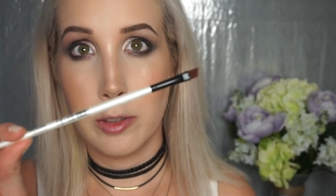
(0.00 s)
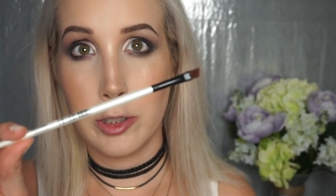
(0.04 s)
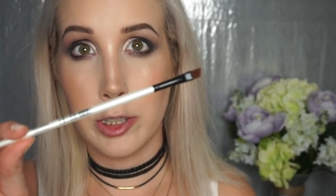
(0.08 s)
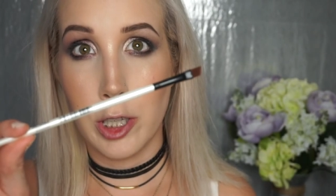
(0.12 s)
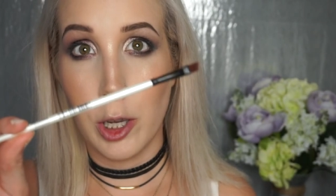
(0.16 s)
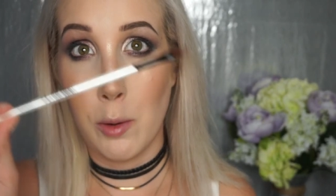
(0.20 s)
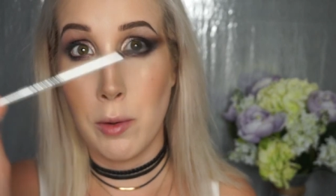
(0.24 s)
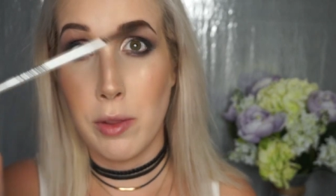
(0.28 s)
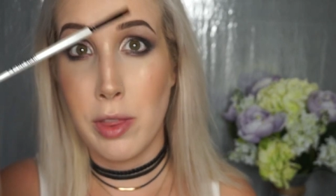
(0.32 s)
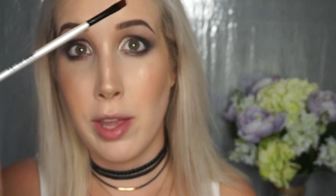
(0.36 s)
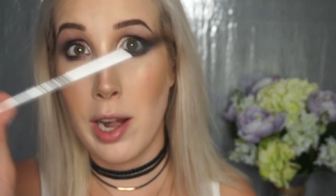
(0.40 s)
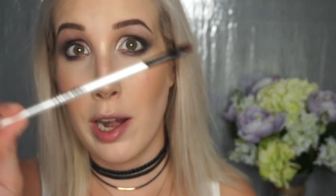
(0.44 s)

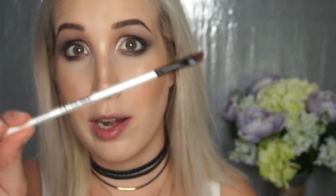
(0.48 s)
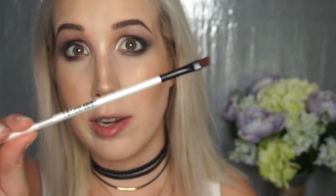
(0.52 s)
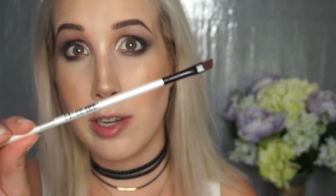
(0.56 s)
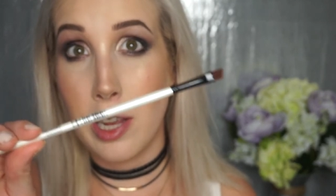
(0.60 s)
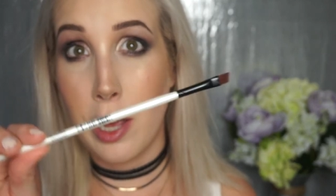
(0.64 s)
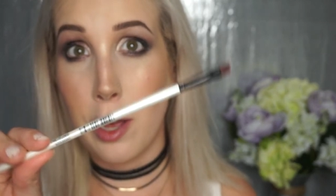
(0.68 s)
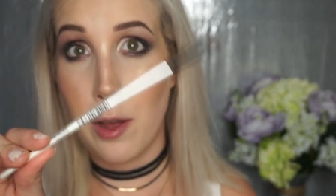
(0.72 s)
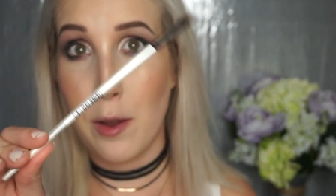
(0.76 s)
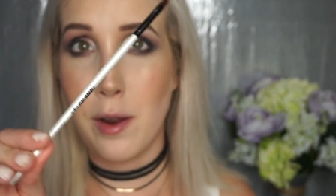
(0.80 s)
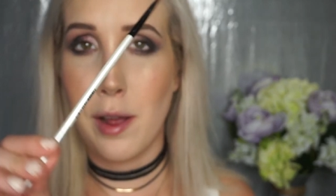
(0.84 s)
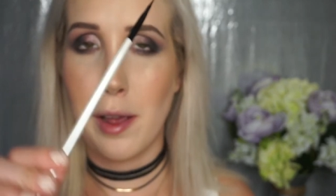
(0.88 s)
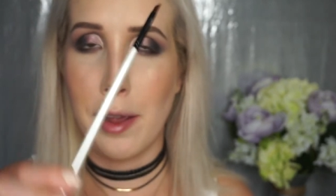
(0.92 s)
So without a
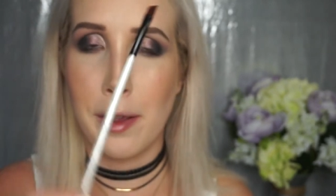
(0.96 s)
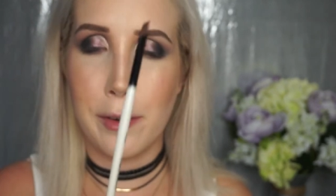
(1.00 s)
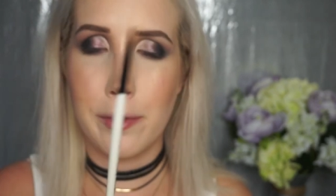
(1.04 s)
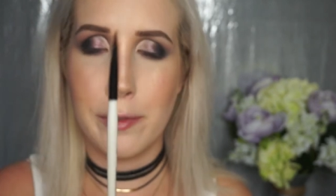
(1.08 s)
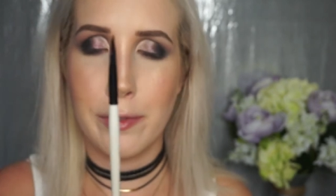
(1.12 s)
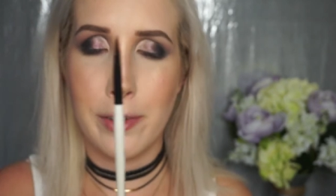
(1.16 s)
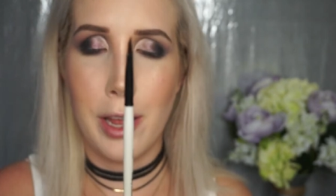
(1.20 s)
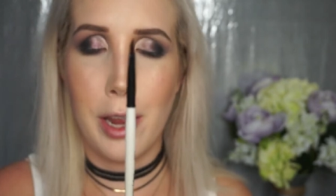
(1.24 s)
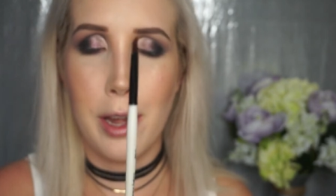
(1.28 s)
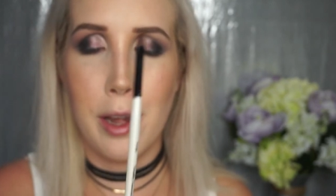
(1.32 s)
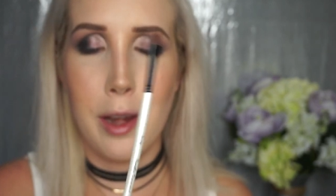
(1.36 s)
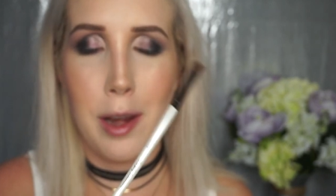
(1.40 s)
doubt, I could
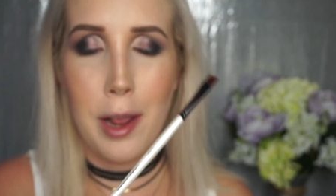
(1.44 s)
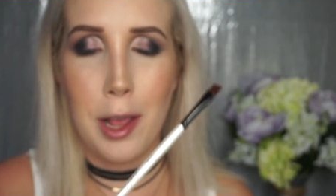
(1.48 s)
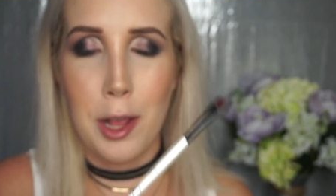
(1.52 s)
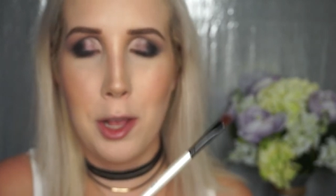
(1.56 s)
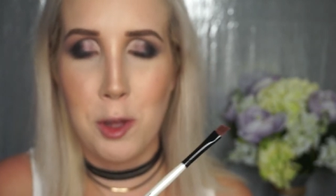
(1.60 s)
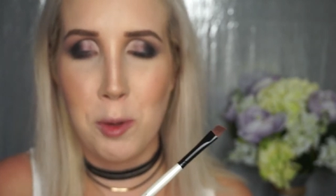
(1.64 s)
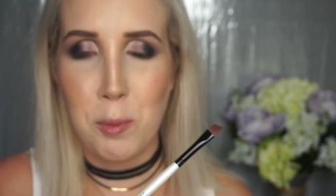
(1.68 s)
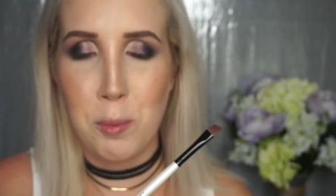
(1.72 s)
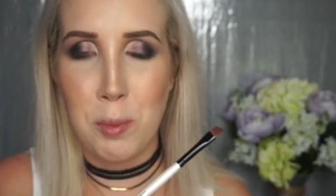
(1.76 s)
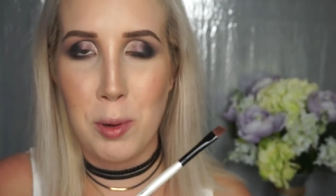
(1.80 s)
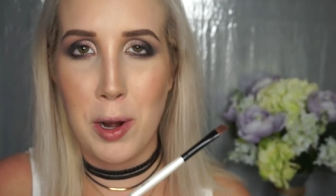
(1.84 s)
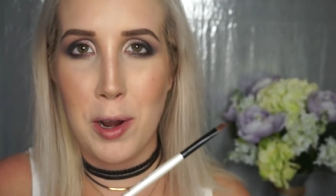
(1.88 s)
find an
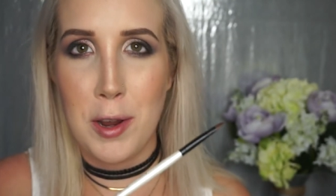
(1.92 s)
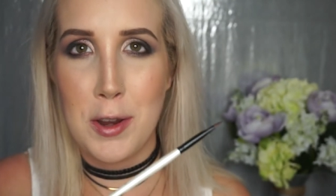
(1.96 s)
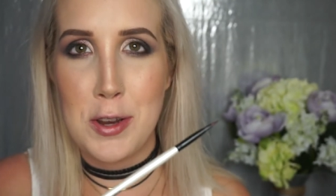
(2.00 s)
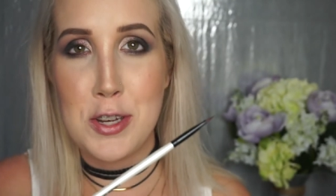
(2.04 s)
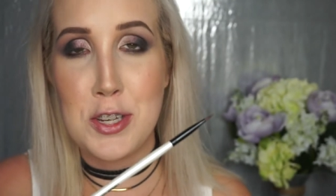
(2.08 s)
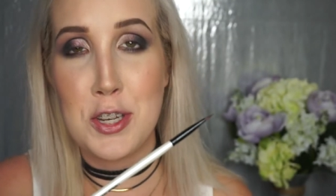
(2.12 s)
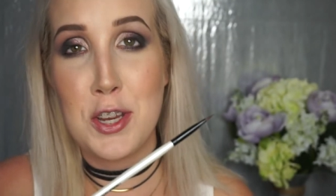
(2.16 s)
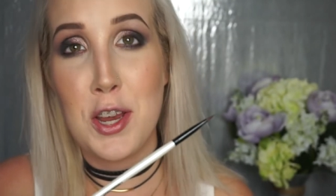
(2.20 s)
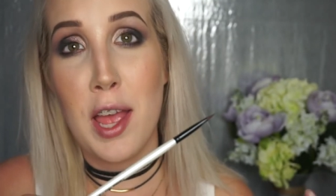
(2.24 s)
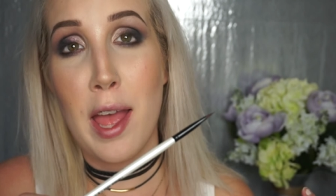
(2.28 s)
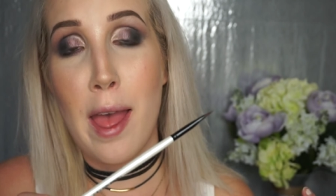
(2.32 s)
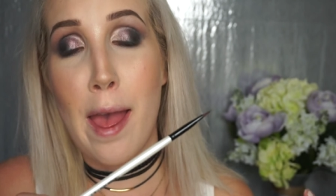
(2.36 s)
angle
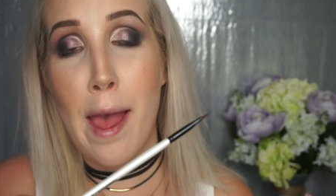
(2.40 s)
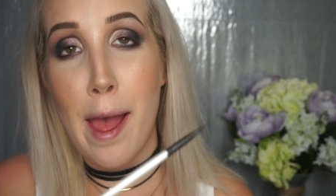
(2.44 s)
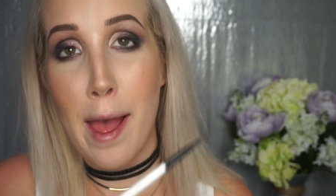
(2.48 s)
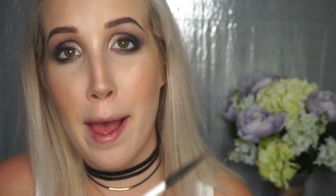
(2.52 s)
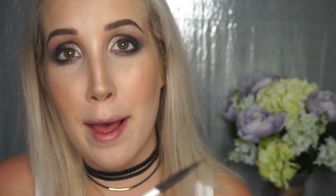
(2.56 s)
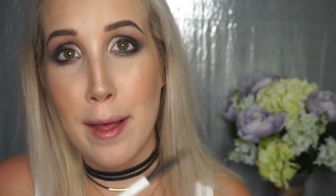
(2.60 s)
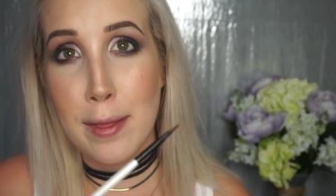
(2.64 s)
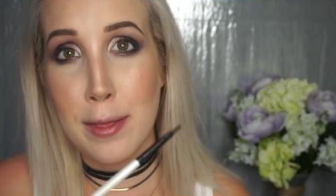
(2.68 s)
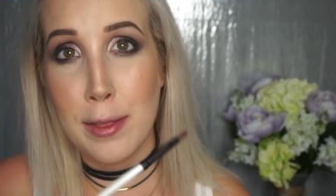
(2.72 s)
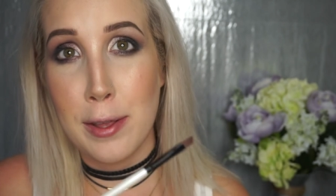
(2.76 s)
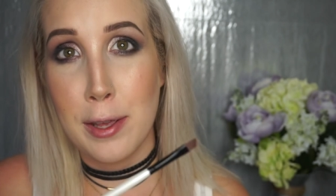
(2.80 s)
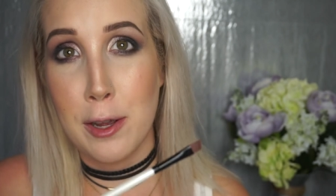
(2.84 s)
brush
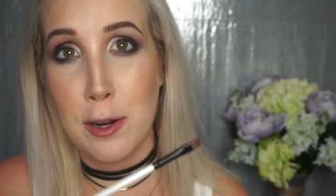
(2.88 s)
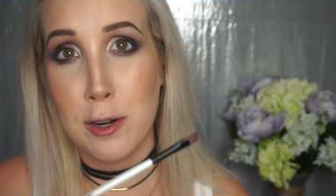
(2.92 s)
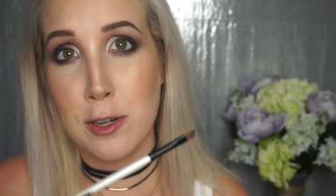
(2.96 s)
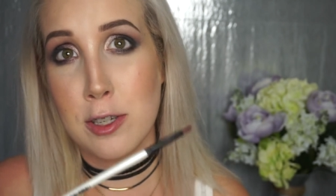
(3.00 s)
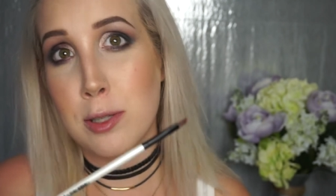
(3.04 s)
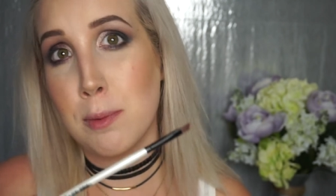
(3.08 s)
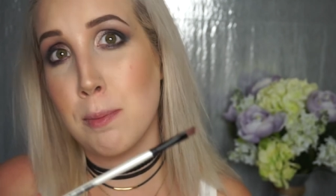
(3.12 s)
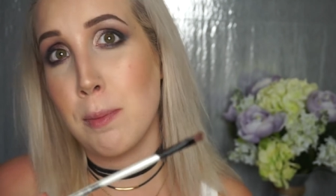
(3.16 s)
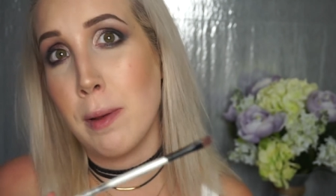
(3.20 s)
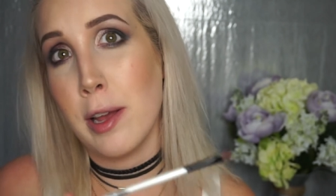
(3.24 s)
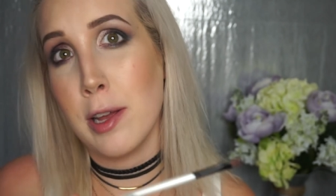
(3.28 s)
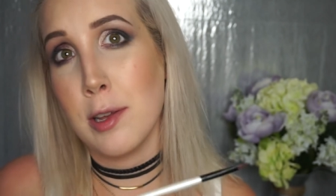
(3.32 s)
at the
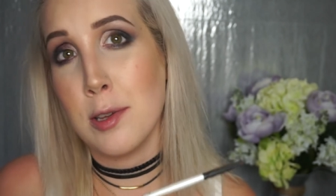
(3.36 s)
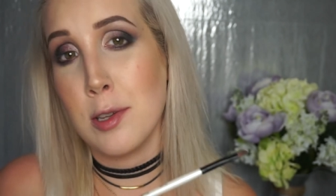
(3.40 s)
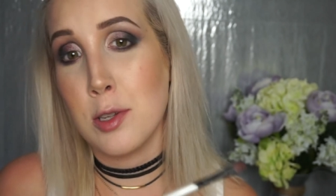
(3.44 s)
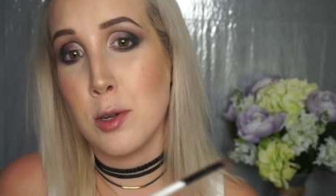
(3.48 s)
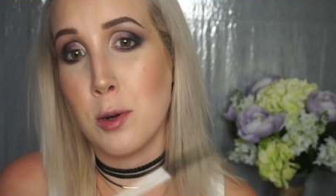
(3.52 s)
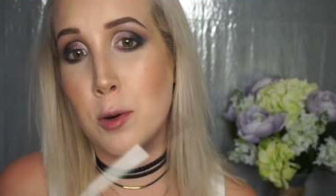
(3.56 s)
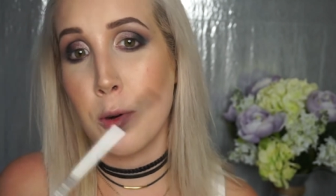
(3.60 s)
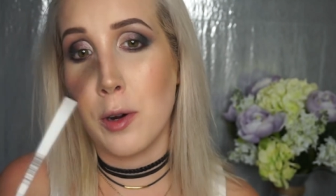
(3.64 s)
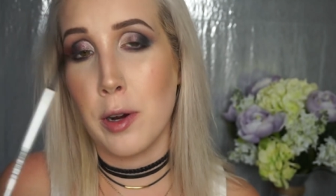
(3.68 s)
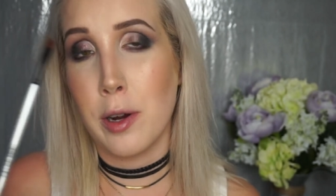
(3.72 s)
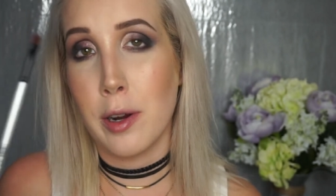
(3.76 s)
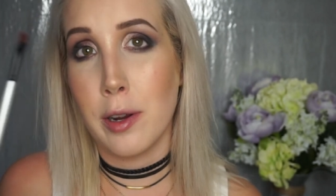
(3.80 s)
art supply
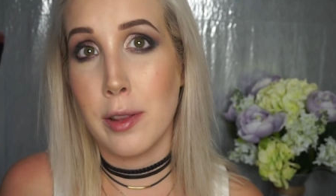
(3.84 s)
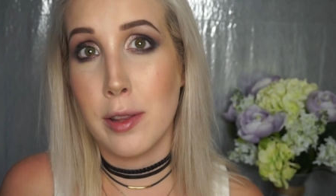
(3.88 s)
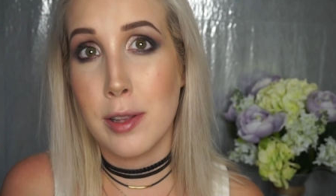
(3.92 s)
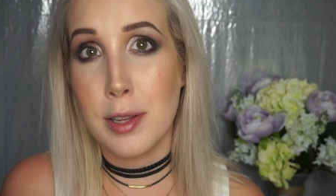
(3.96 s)
store.